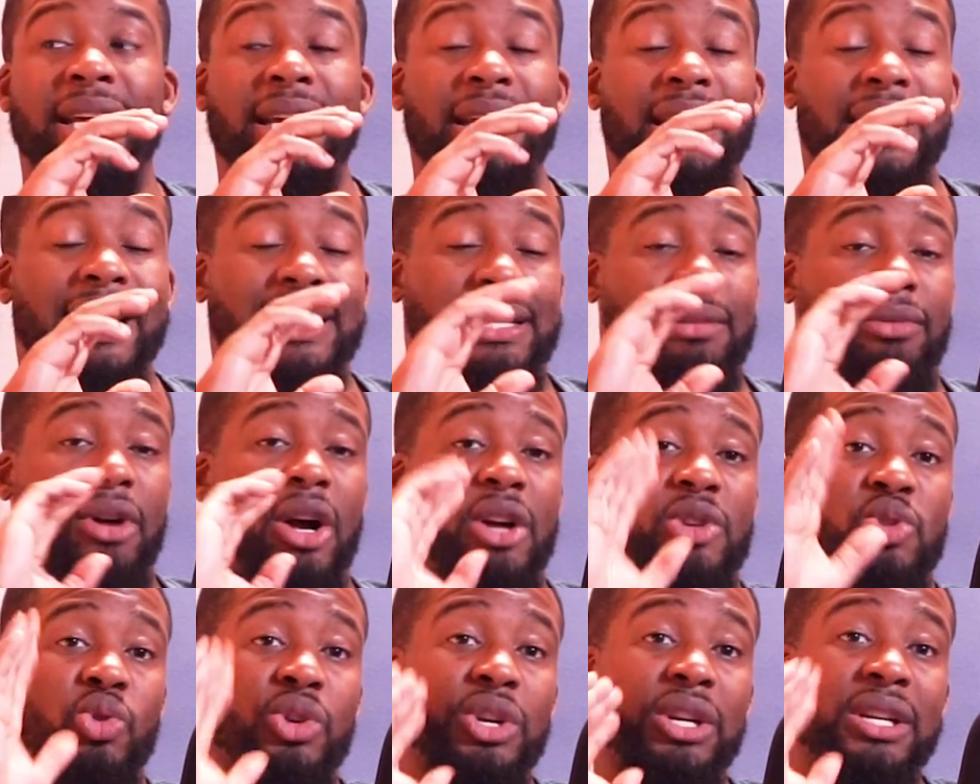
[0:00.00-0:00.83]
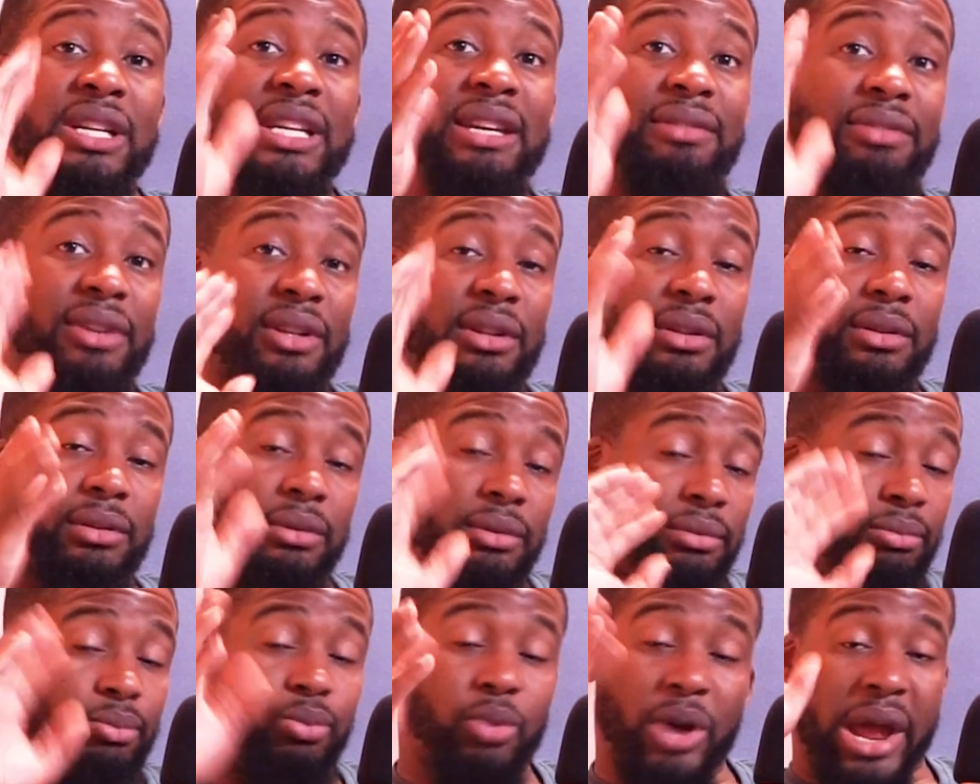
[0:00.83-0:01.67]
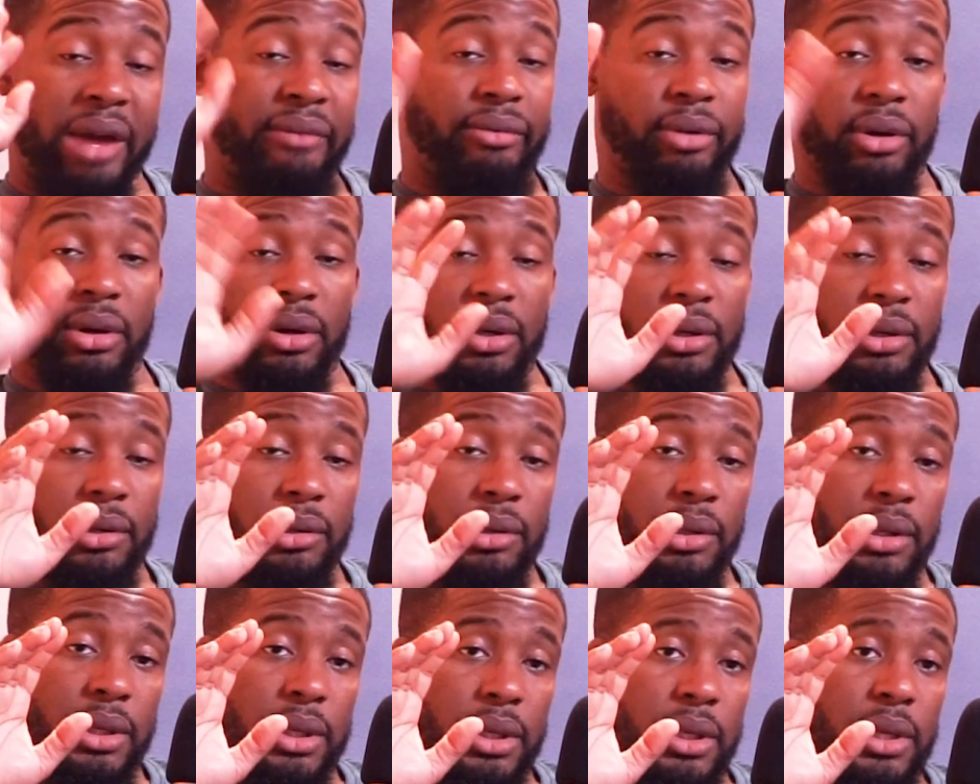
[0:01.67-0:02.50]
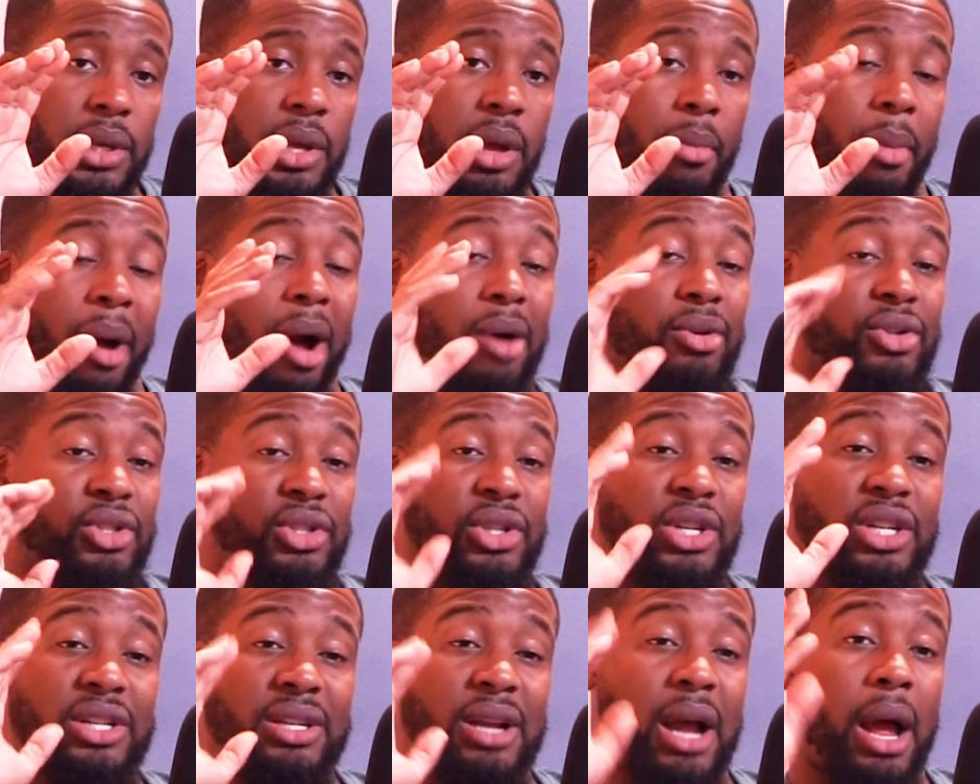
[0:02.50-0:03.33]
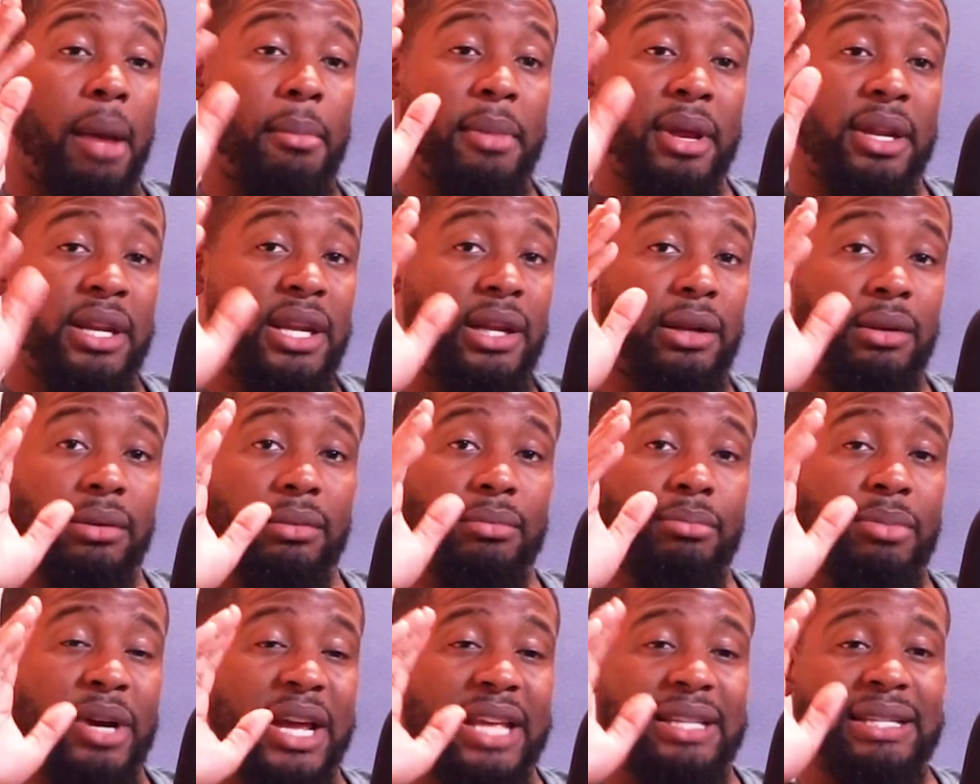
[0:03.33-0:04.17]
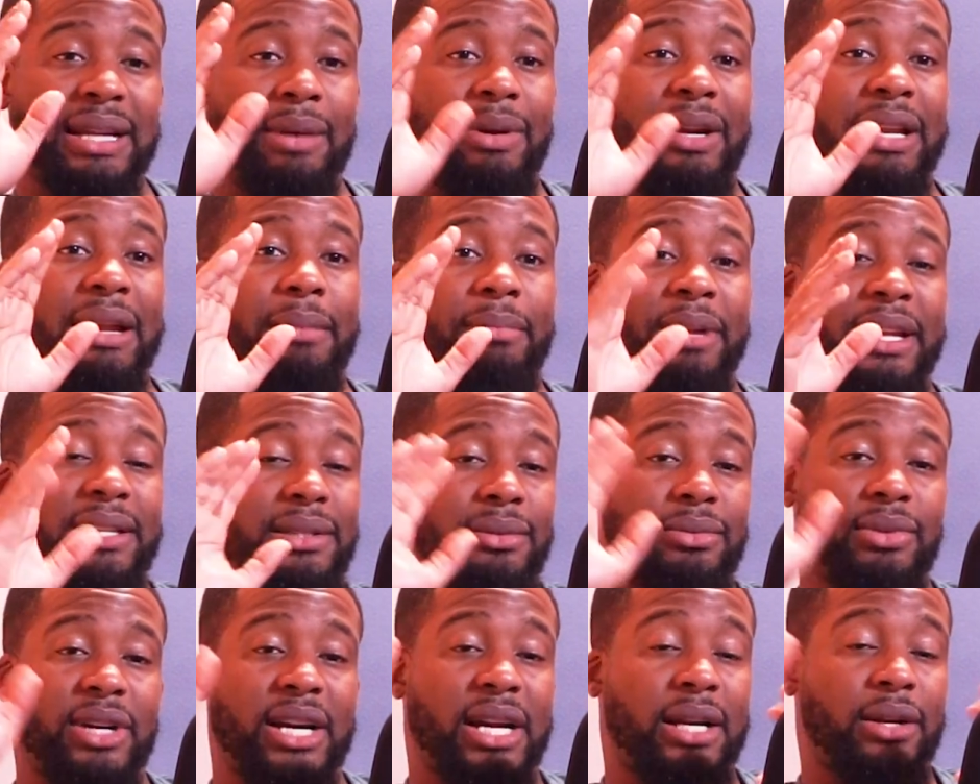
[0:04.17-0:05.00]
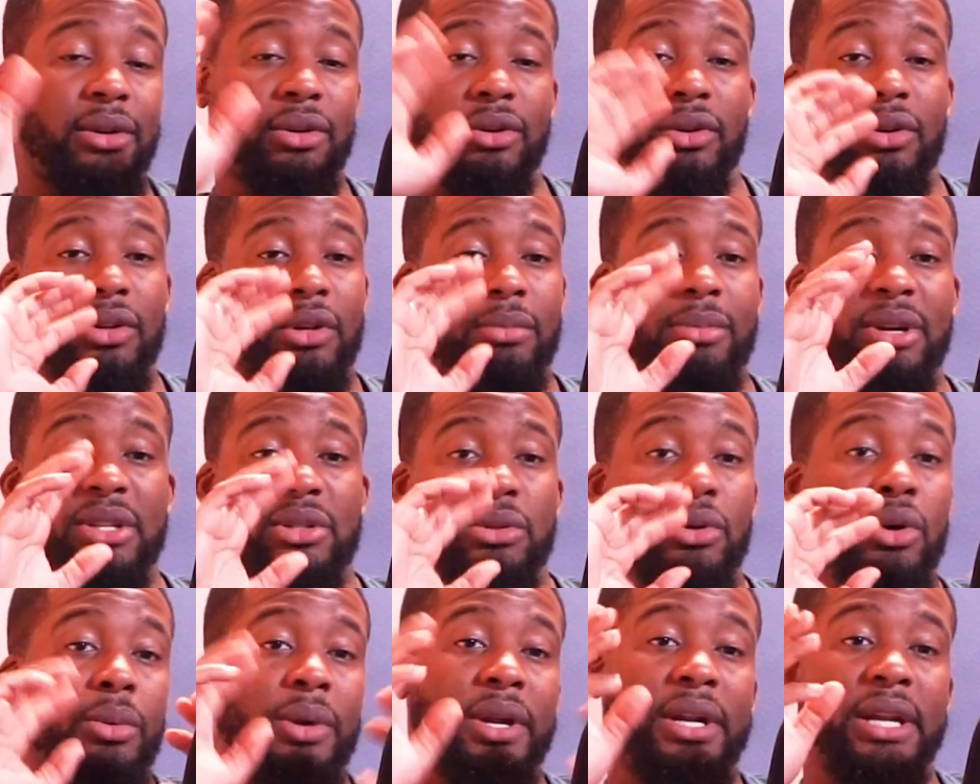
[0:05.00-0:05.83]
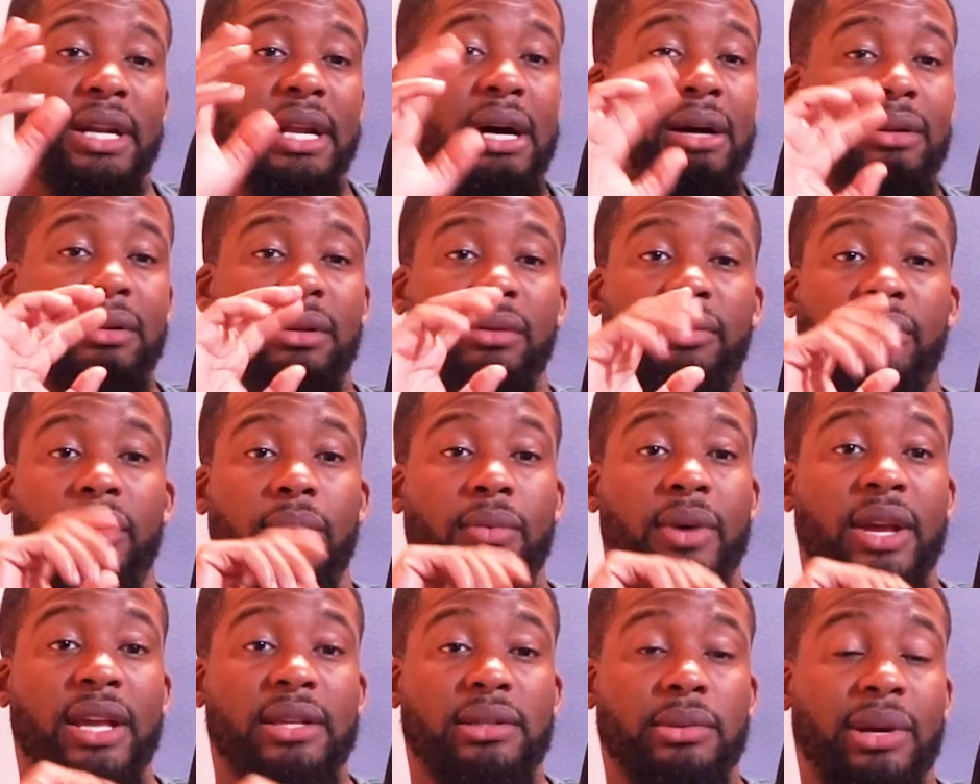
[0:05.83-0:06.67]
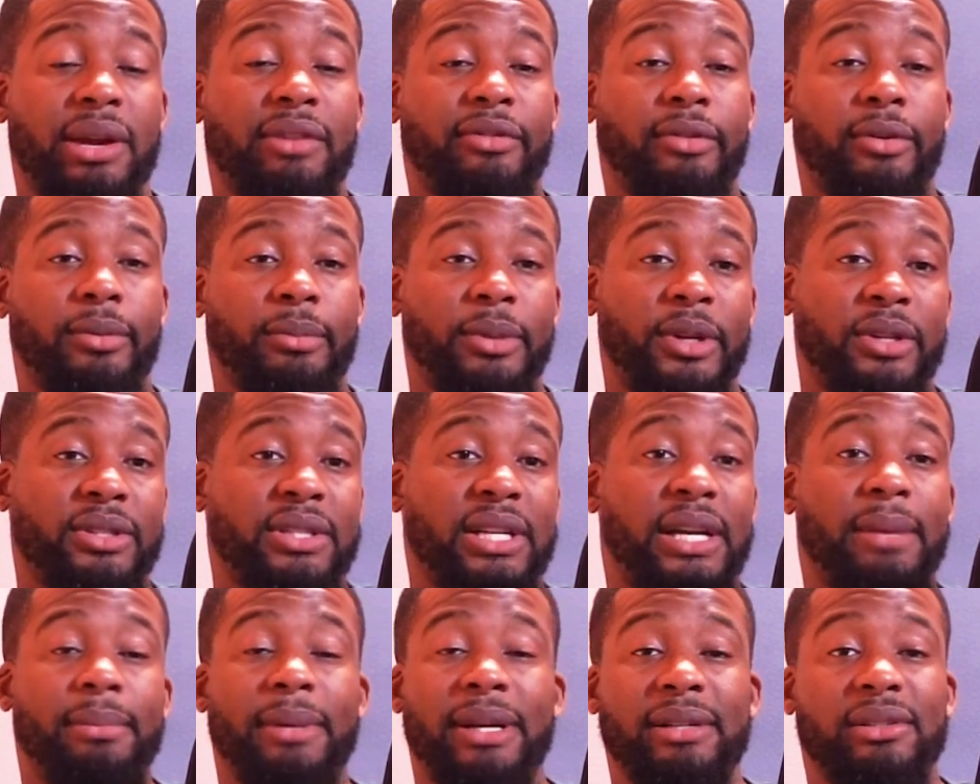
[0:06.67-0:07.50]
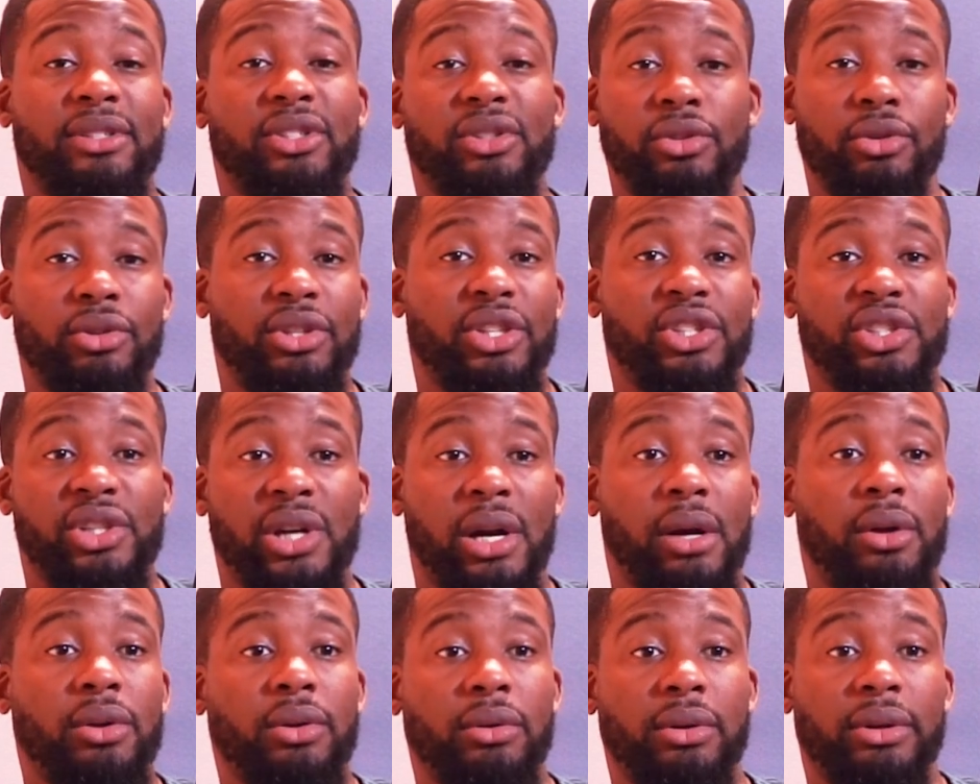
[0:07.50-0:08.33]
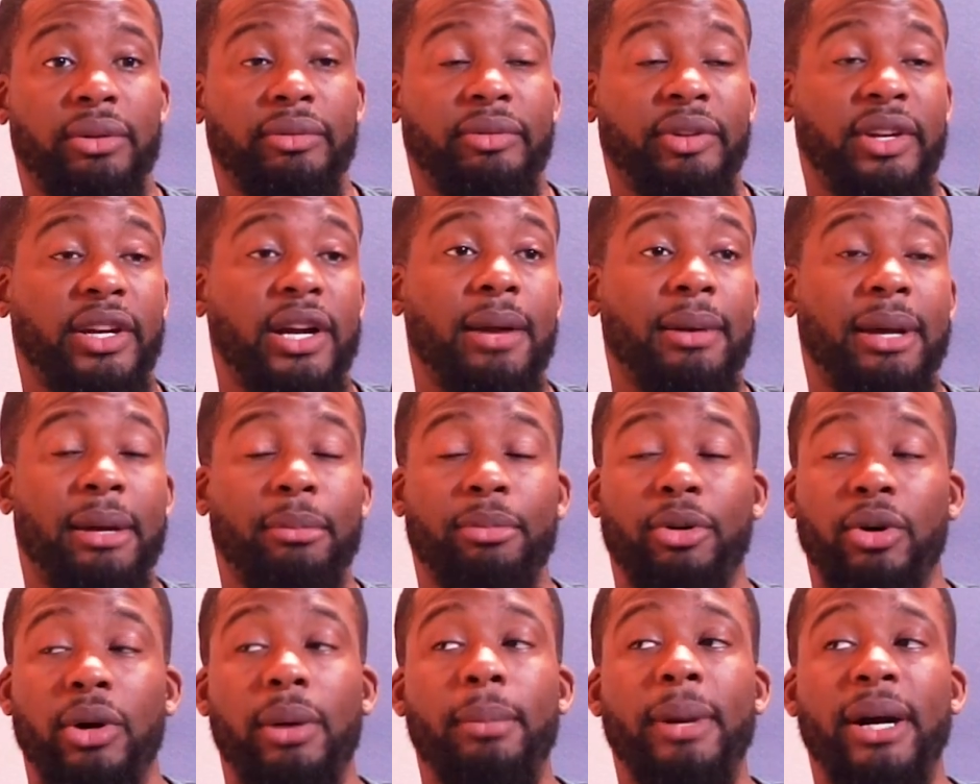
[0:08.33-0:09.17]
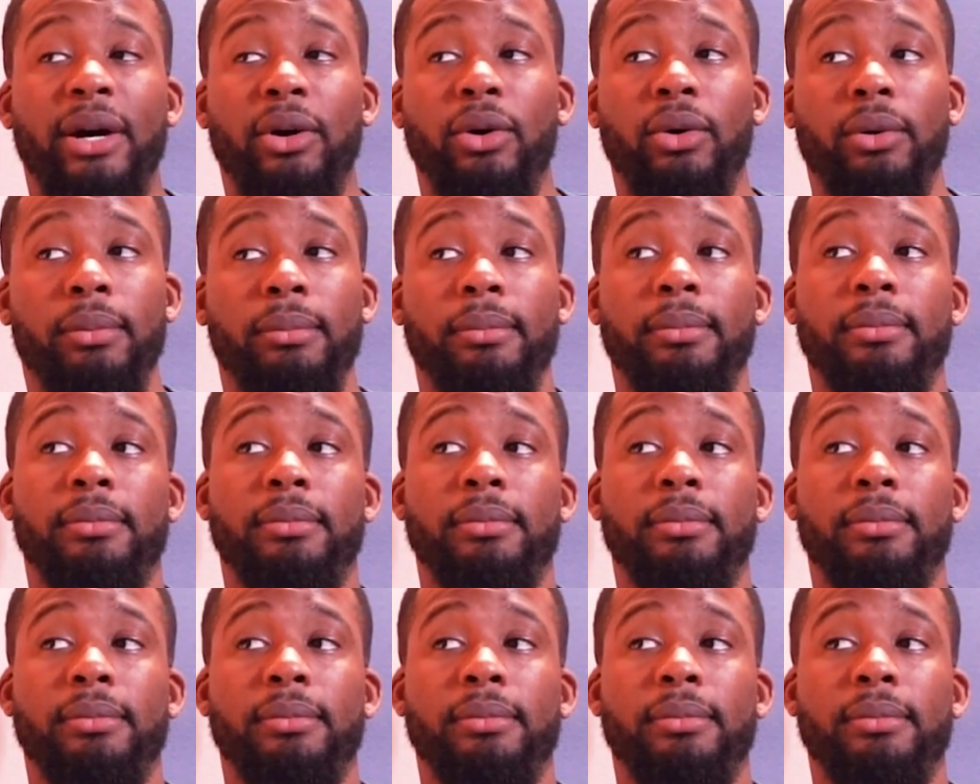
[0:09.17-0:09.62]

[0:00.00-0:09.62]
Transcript: He said, "Right, I saw you leaving wherever, but I was just coming in." But it's like one of them places where, I don't know, you must go in and out different ways or whatever, because that like, man just knew to shout you on the thing. I'm like, bro, I'm at home.